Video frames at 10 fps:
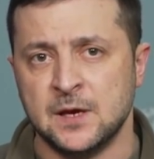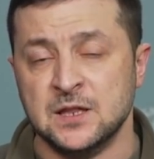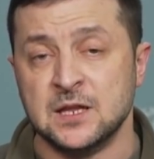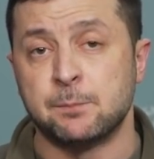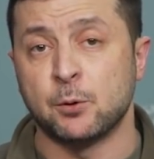
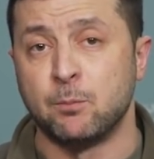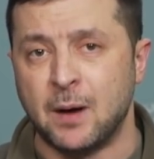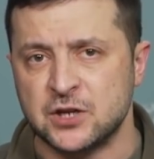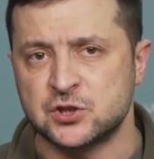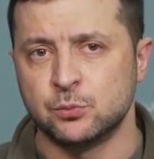You will not
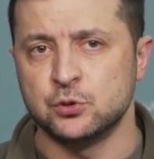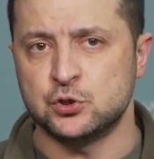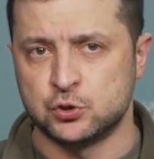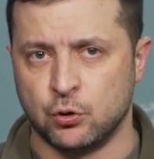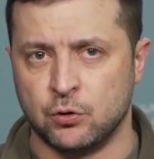
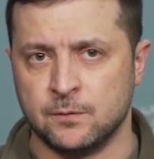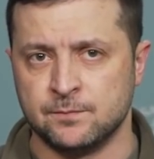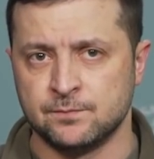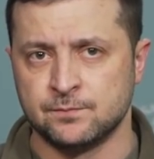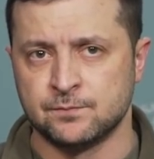escape this
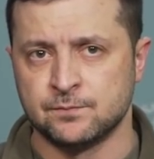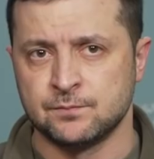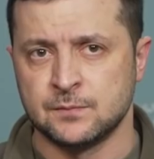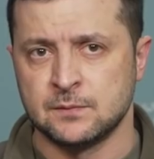reality.